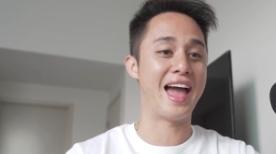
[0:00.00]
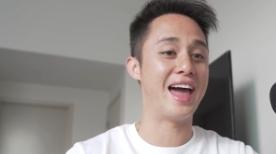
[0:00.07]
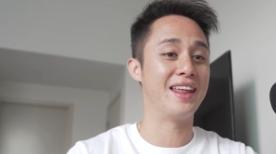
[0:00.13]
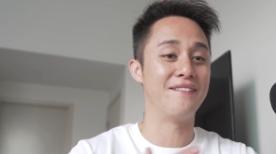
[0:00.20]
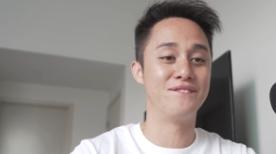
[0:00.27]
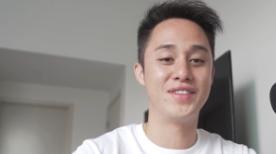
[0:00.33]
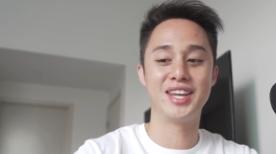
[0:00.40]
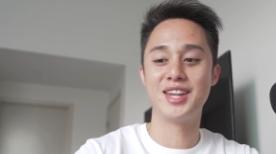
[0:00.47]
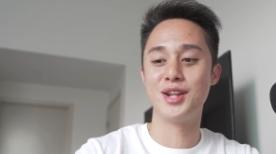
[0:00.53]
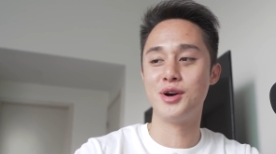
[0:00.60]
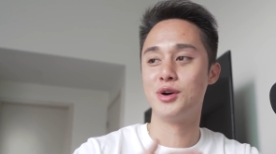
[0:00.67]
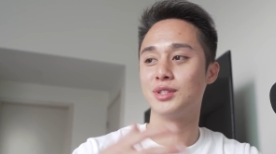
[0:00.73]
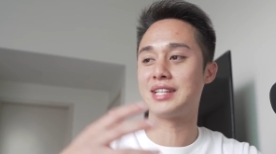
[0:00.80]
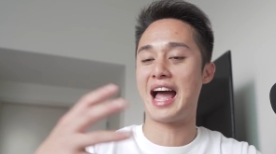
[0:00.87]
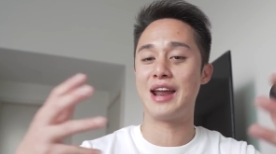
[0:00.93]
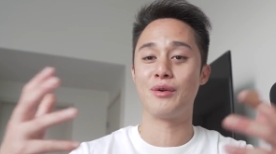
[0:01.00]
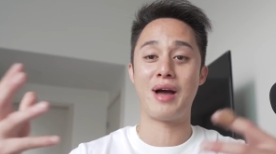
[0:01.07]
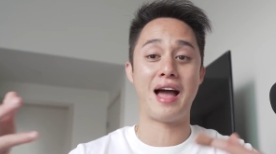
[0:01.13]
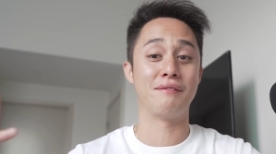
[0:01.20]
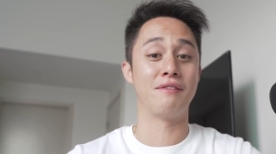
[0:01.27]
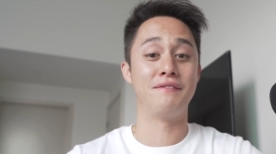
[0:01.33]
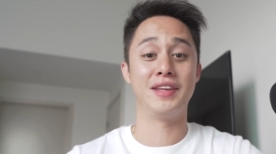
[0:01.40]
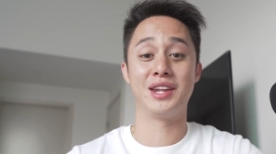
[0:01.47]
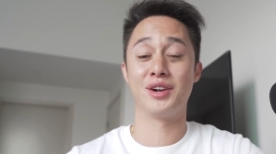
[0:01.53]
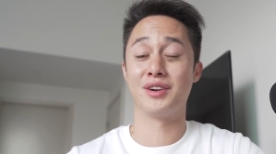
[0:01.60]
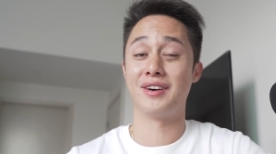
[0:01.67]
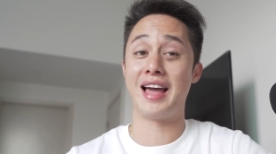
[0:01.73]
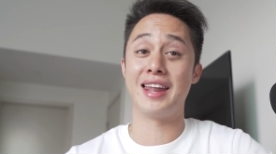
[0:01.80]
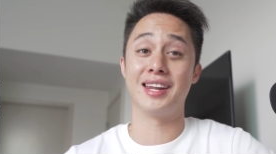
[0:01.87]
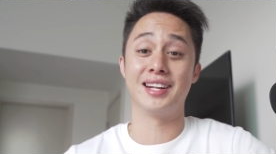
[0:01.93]
edit videos. I don't have
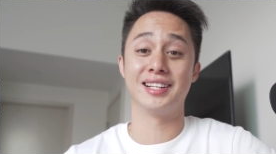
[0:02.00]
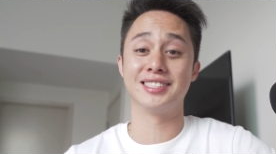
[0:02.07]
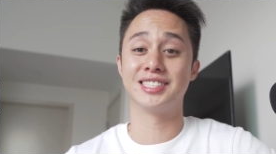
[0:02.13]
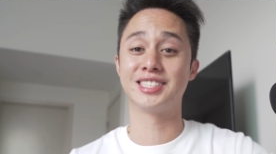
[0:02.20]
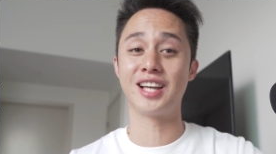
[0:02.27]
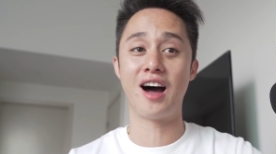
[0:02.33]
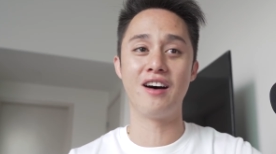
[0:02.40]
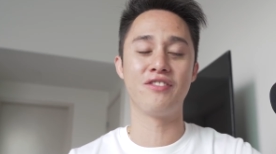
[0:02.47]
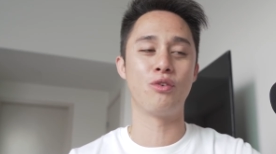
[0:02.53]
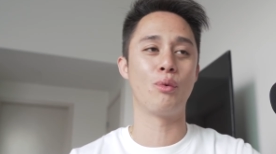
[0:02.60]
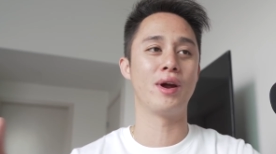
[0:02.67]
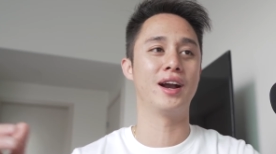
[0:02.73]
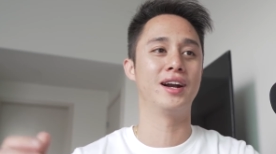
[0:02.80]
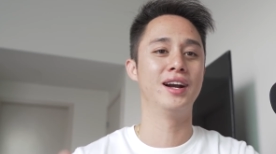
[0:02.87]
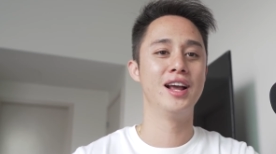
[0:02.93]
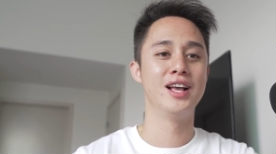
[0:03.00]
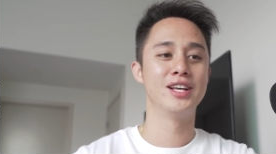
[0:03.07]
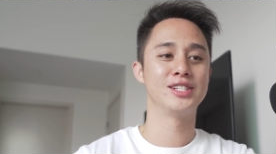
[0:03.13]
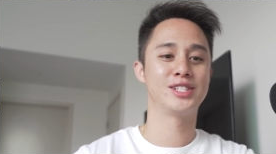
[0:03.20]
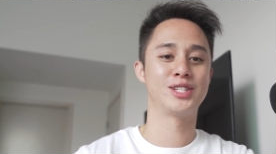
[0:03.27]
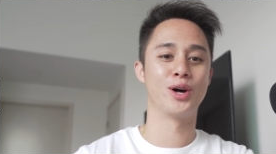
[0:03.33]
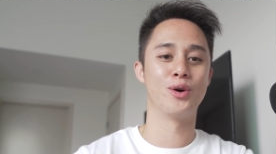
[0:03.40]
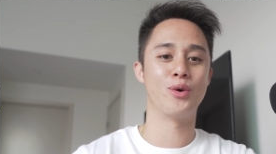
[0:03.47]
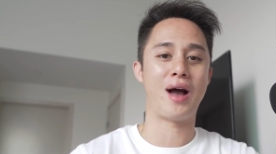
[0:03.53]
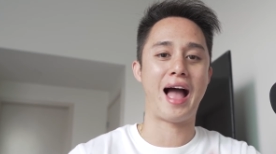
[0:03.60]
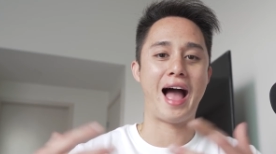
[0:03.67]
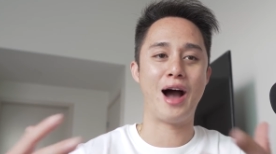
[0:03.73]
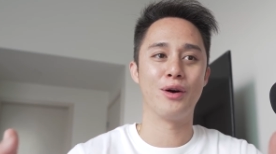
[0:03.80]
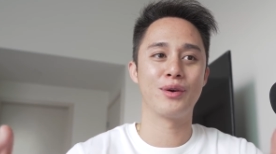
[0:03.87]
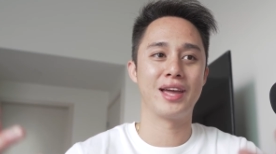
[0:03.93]
video editing software. So
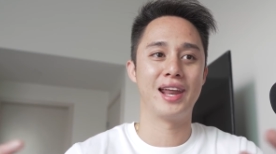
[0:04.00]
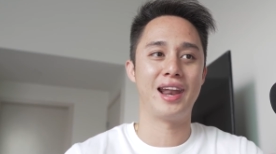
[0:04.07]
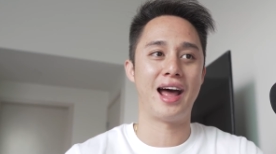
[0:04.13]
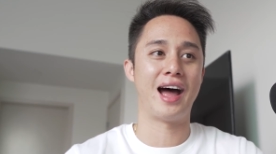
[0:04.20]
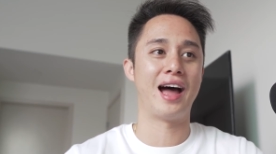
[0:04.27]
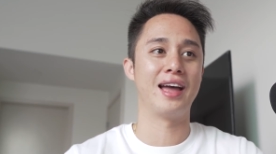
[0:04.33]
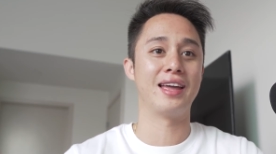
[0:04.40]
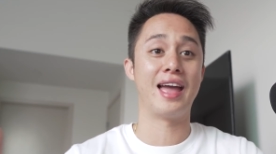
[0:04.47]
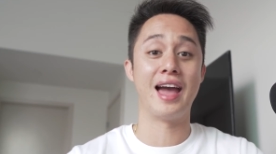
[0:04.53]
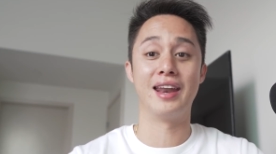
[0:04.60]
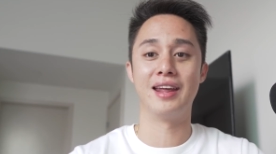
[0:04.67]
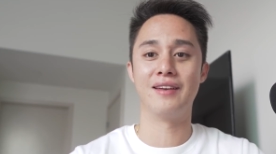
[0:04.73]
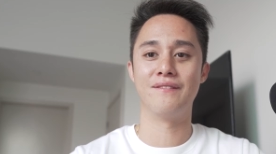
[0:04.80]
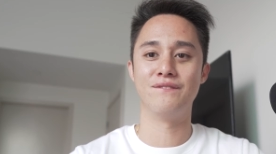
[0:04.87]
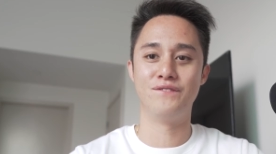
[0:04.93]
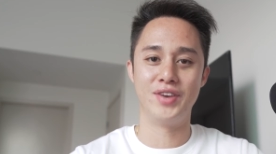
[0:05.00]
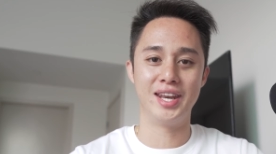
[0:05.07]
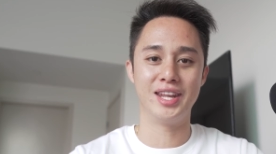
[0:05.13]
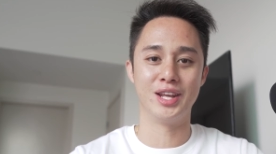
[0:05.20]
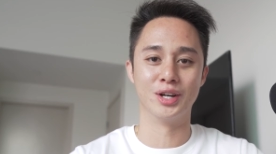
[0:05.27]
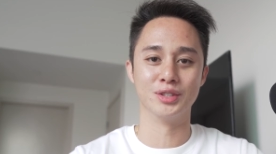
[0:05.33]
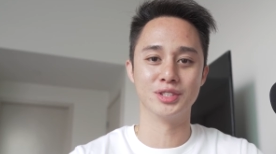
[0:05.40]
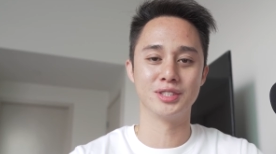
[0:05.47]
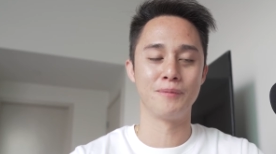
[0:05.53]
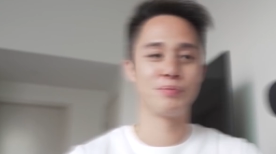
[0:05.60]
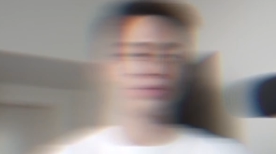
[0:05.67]
how can I edit videos?